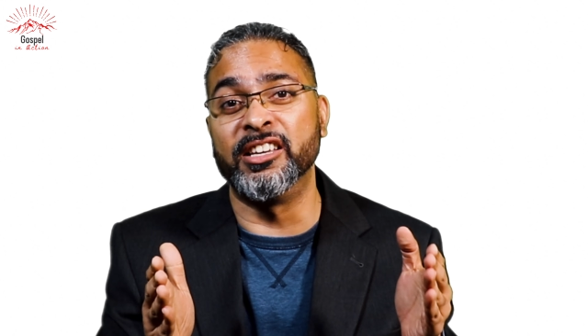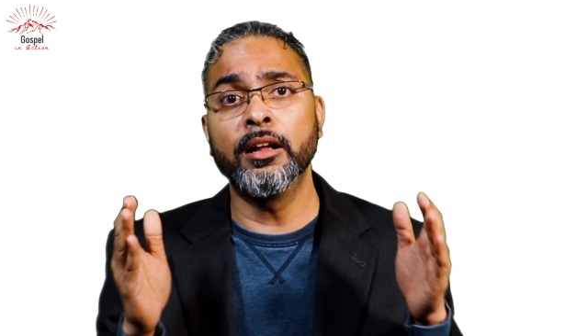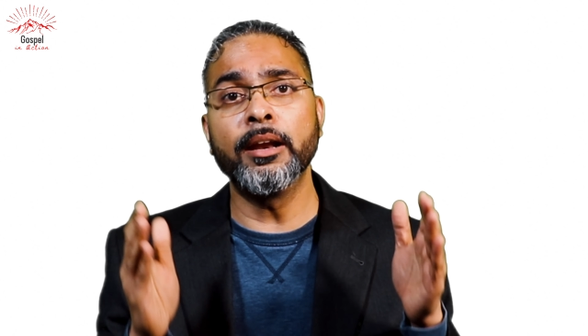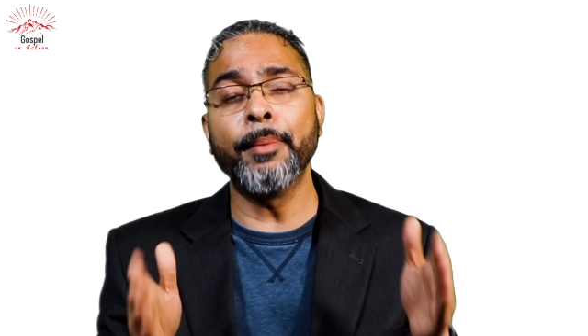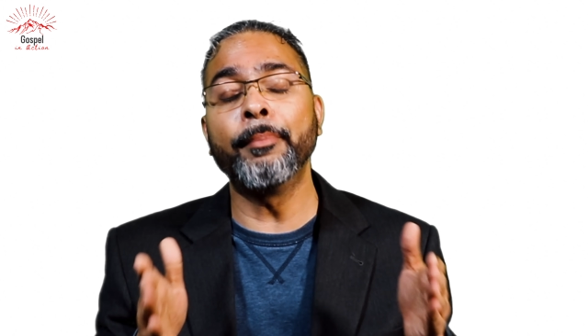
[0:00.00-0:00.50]

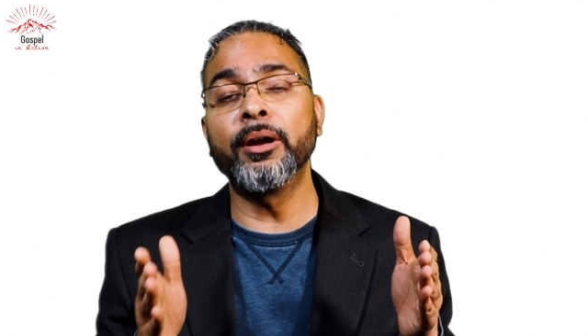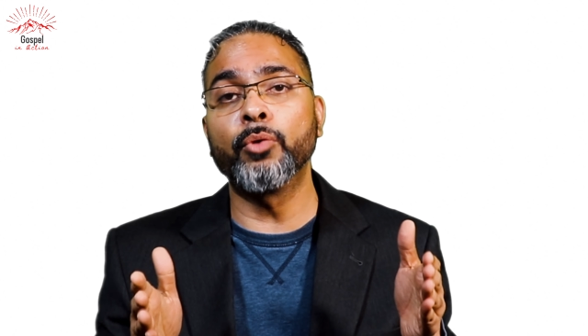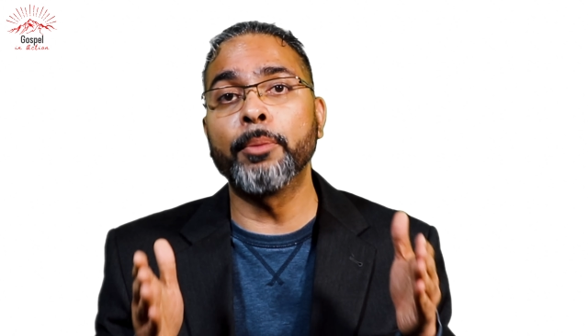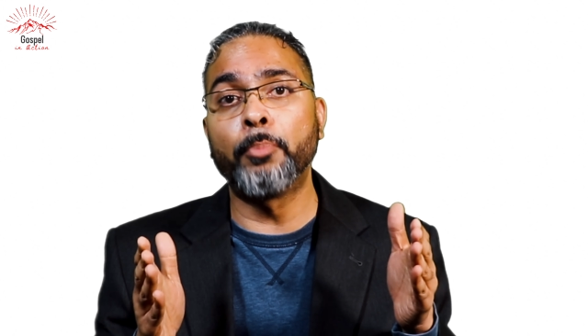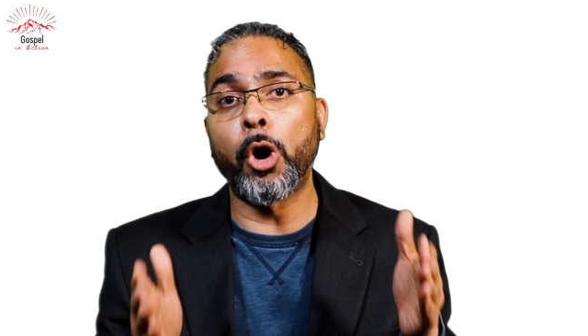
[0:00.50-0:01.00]
Remember
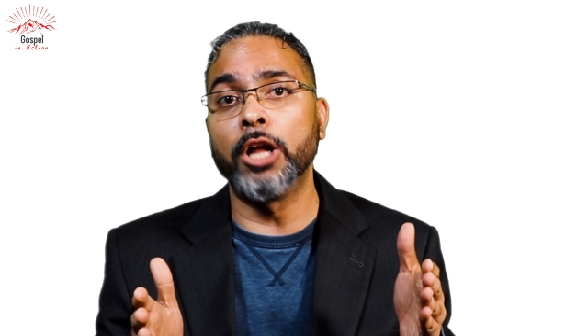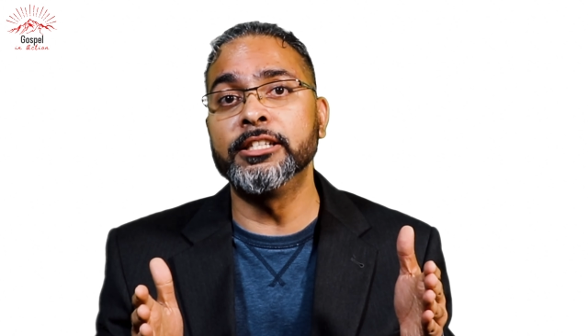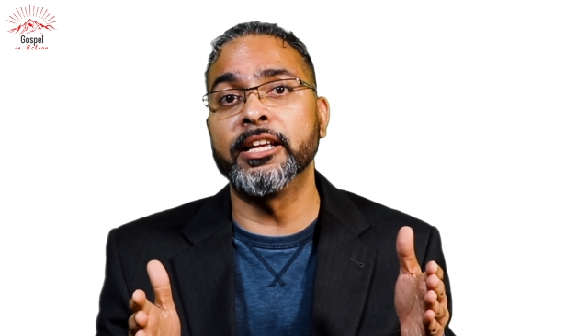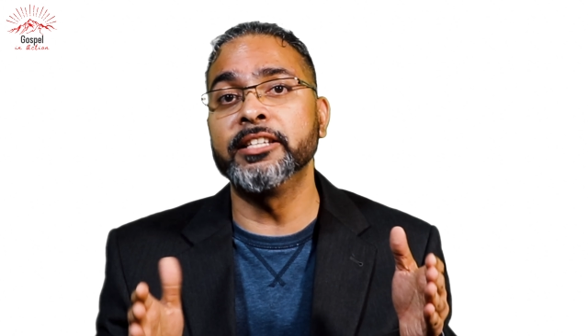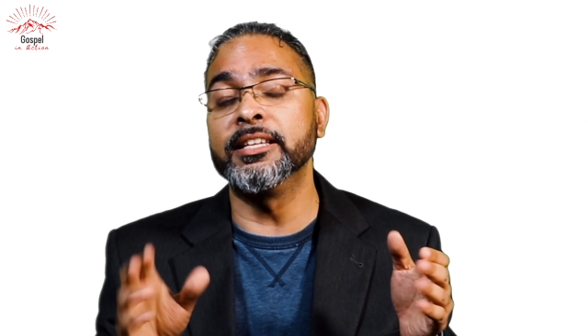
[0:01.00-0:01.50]
what Paul
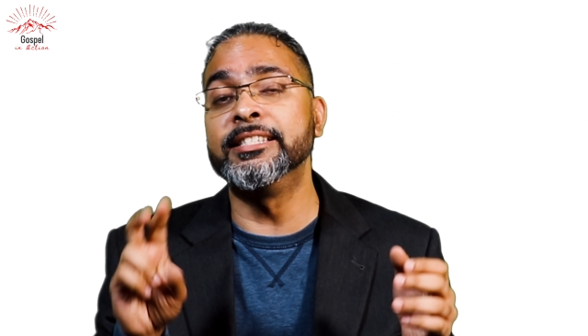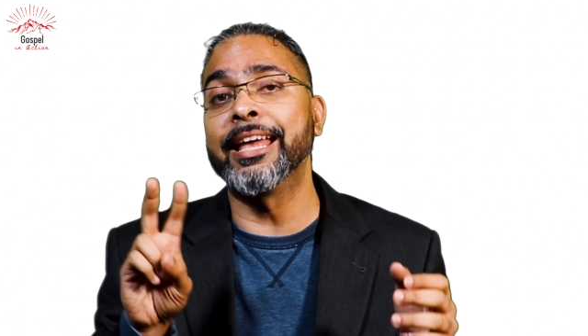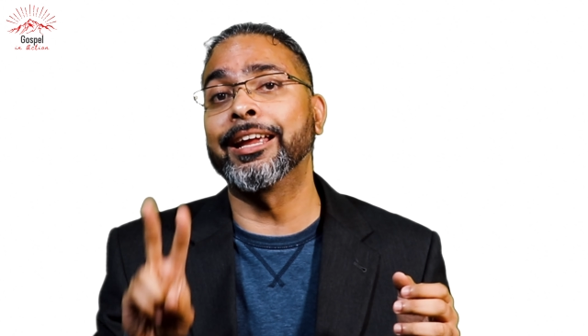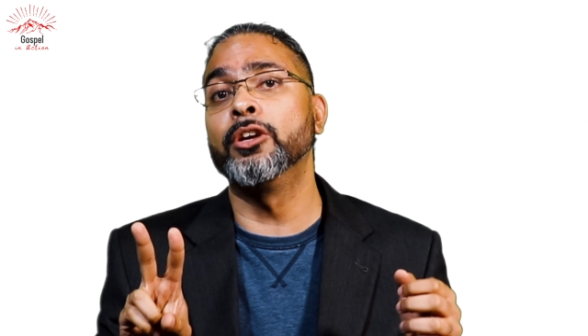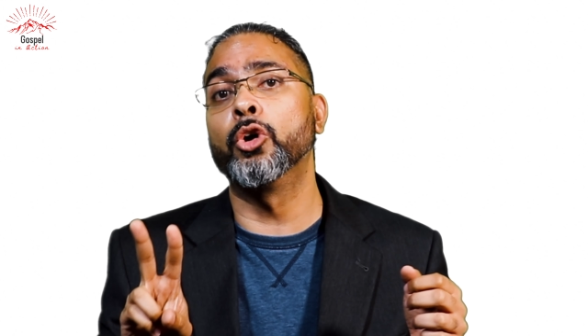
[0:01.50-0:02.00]
says in
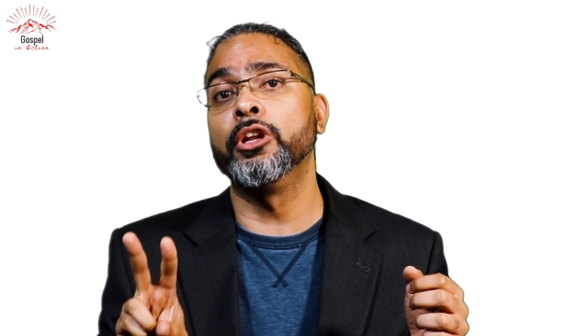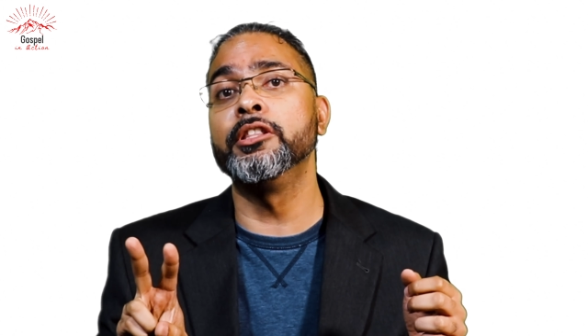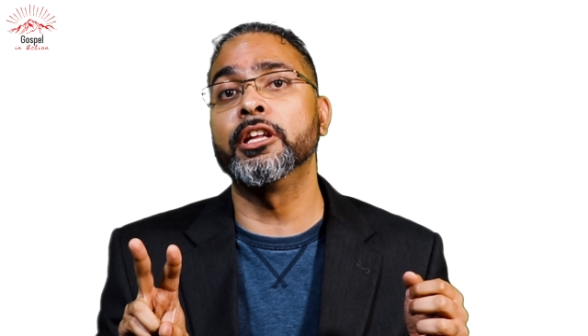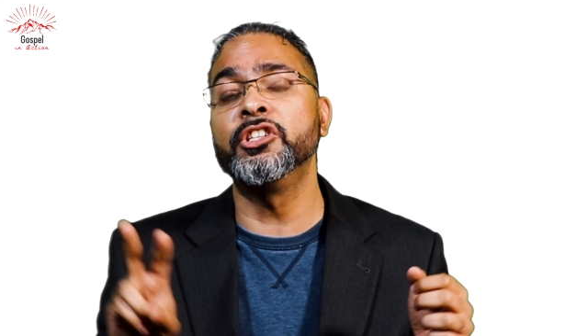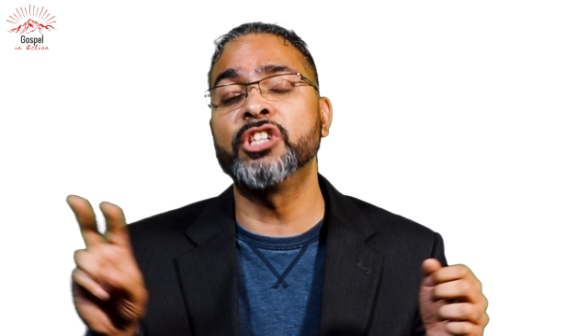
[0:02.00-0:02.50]
2
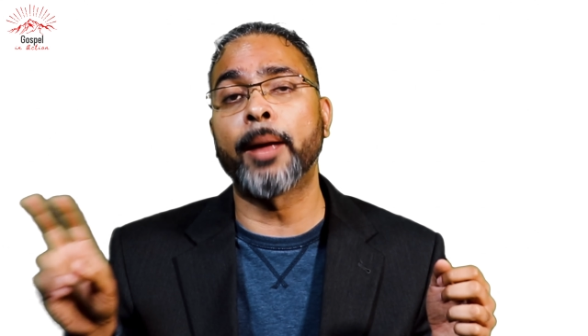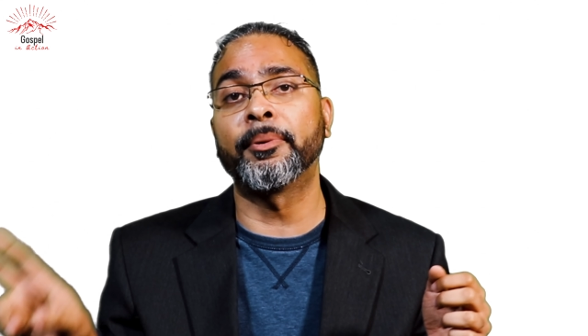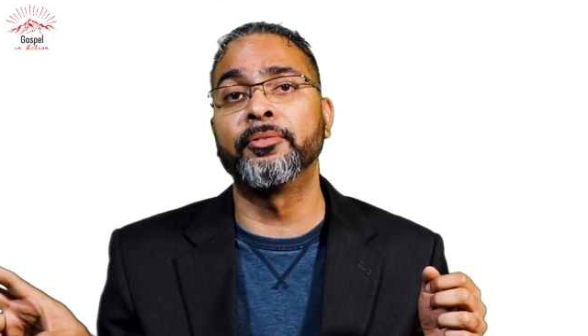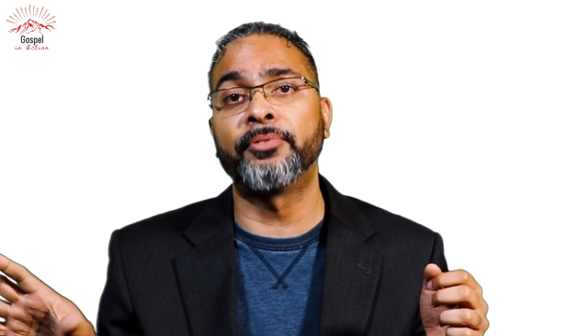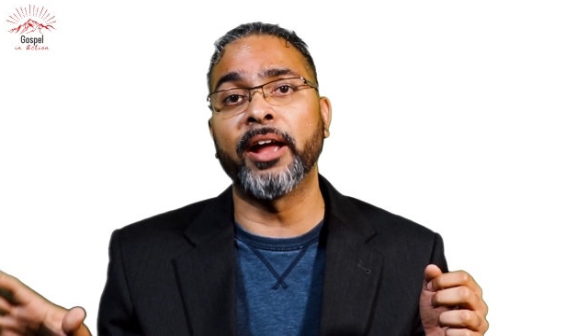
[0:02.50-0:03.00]
Corinthians
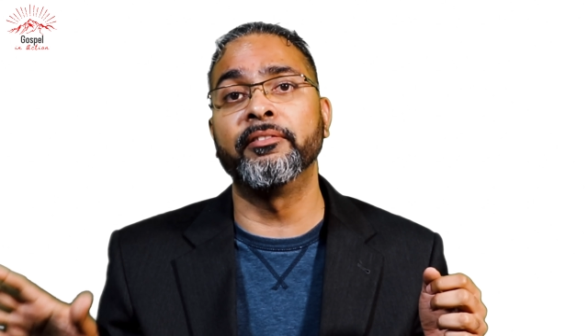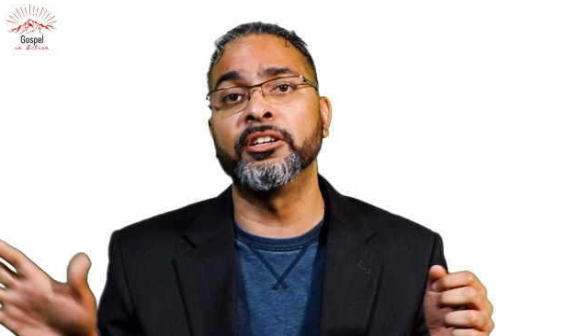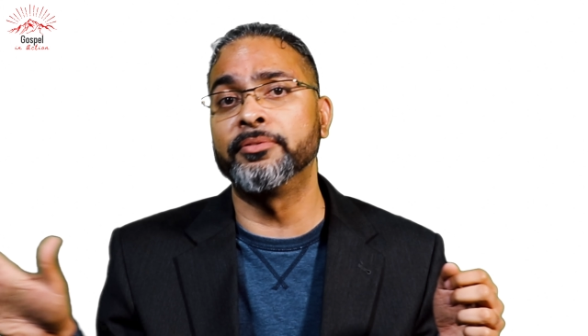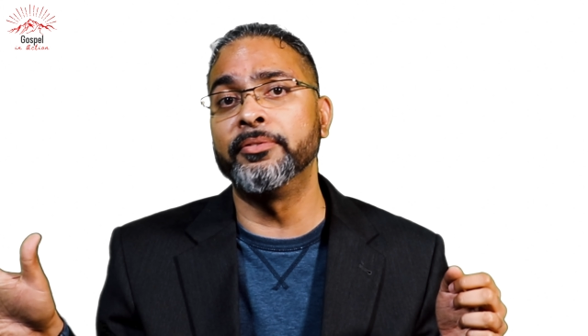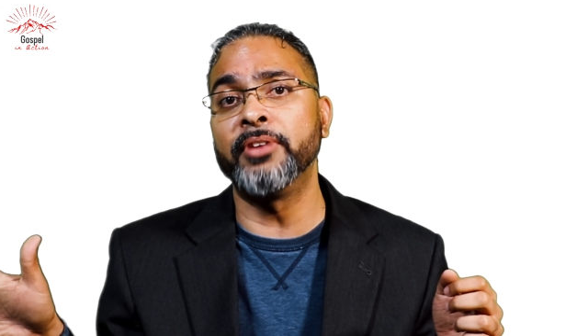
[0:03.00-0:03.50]
chapter 5
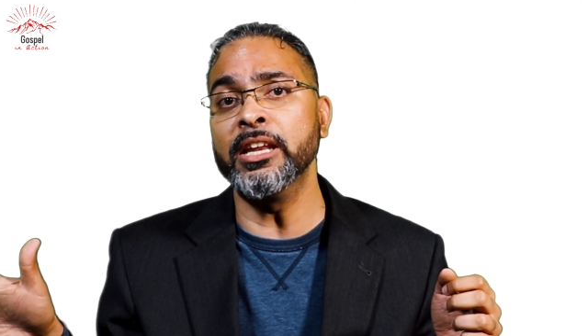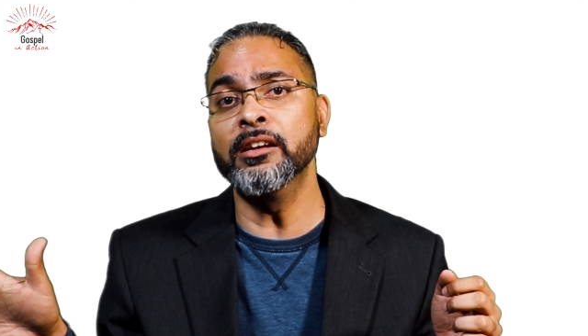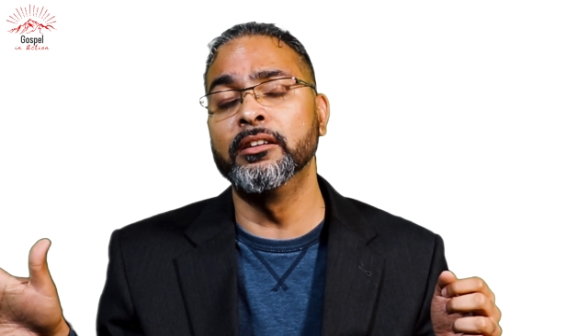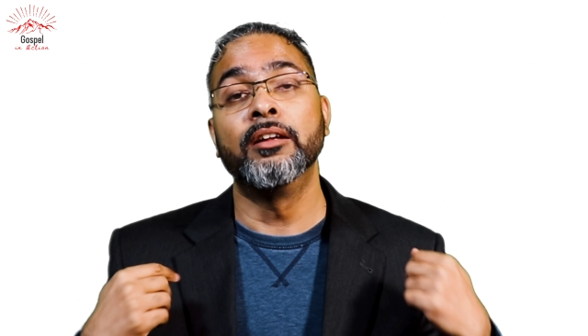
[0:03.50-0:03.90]
verse 15,